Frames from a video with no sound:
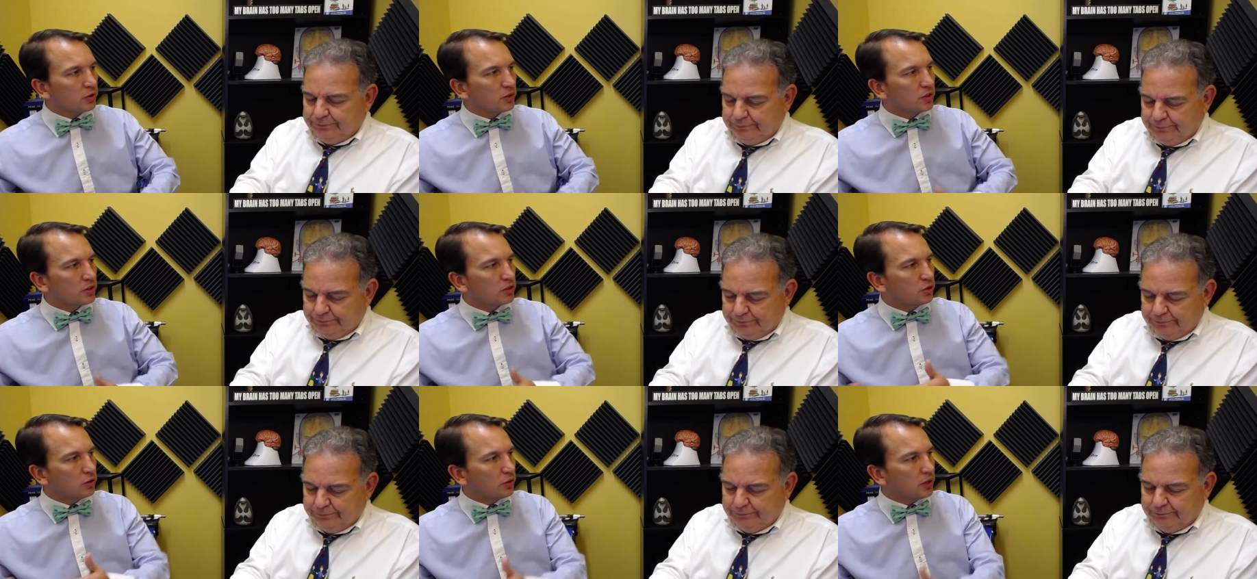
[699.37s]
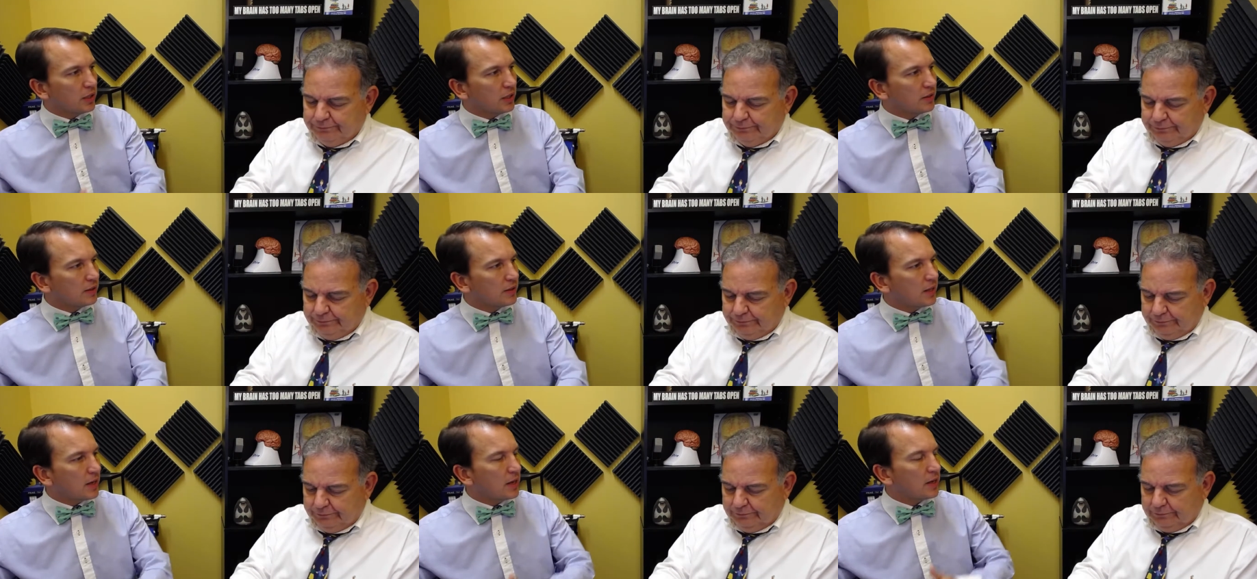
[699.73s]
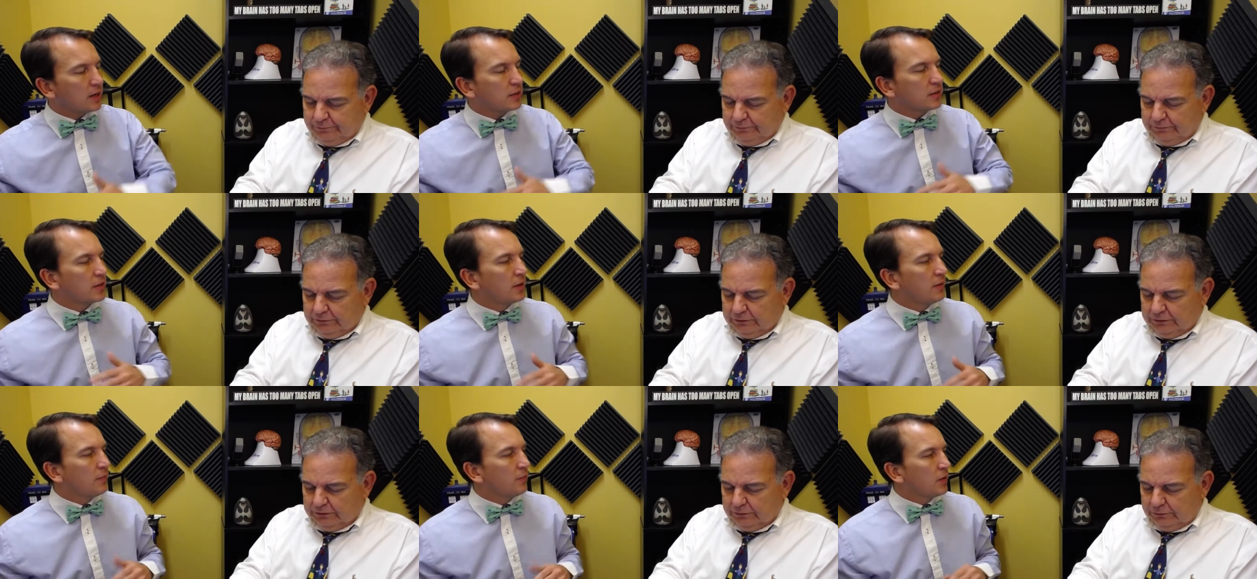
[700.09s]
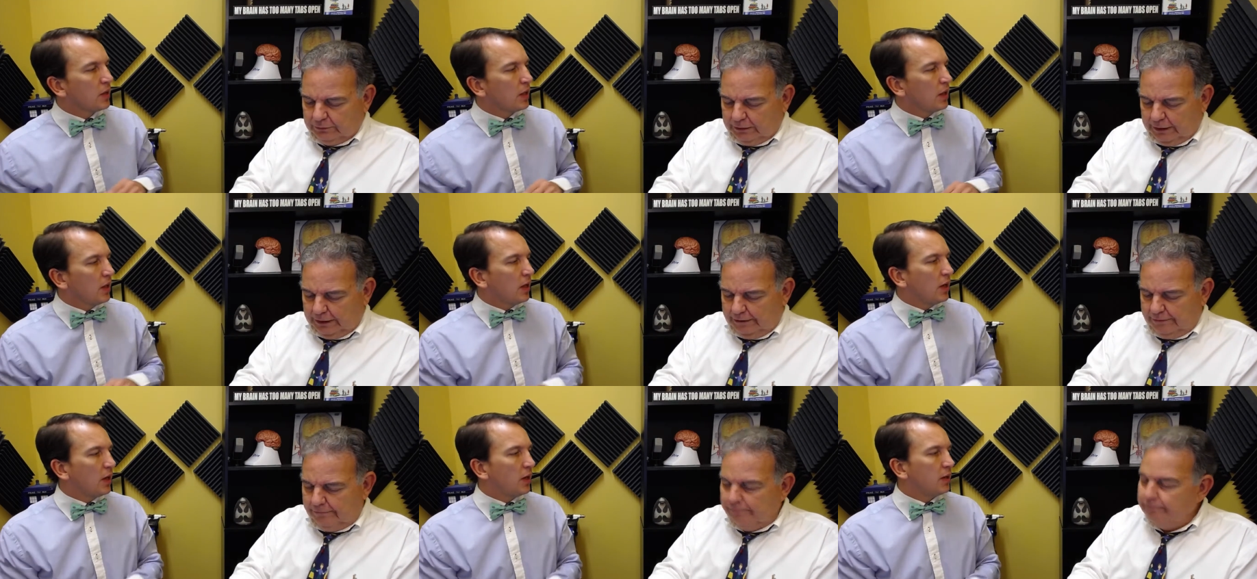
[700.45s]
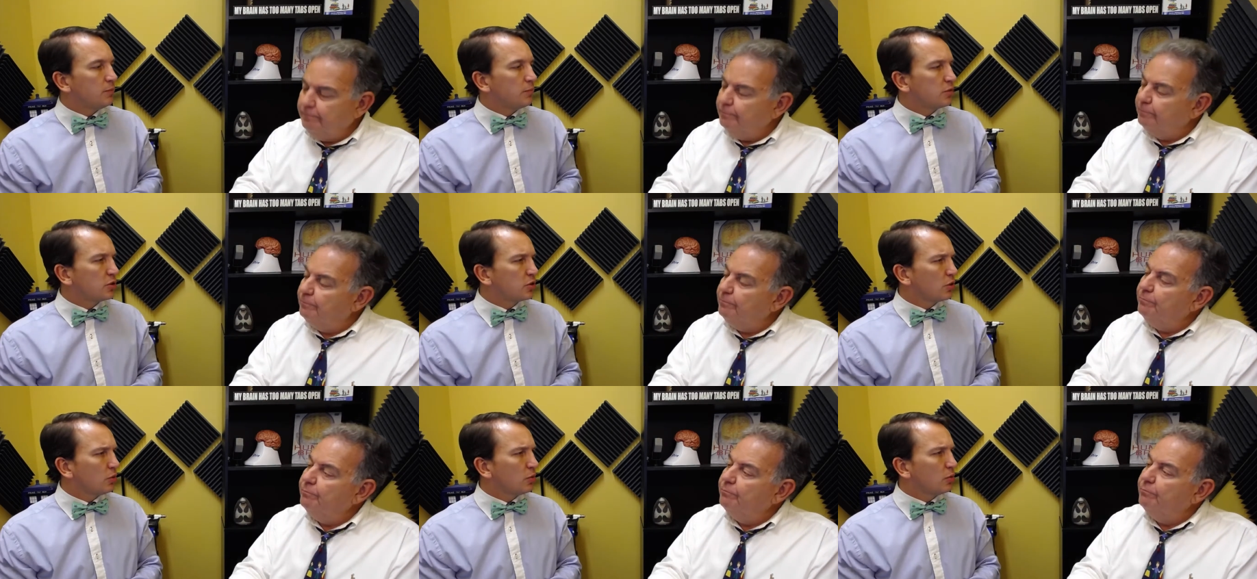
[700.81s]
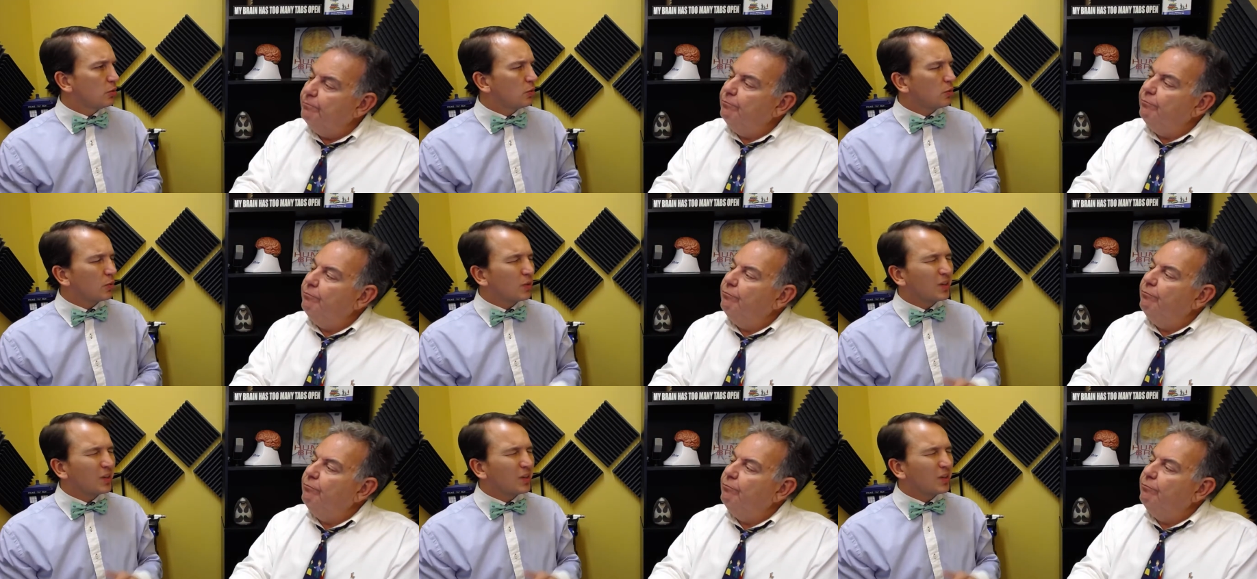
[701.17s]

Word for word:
Speaker 1: this, you get that. Right. Um, so,